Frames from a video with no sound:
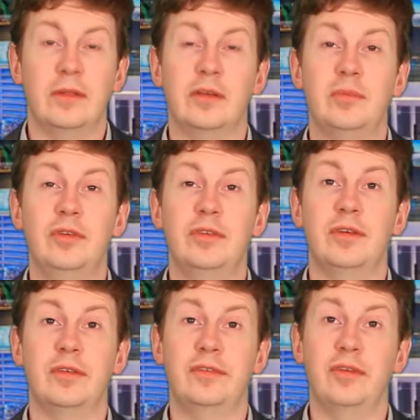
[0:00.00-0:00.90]
The
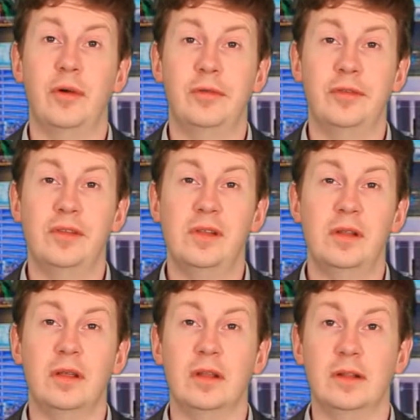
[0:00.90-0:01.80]
computer has chosen
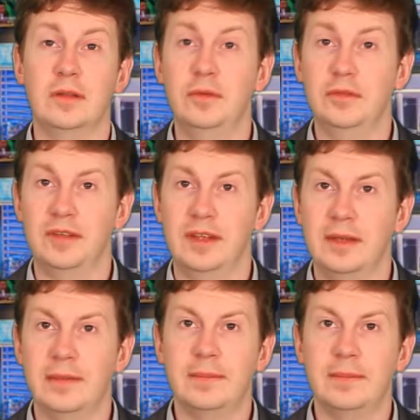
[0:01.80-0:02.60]
Lucy.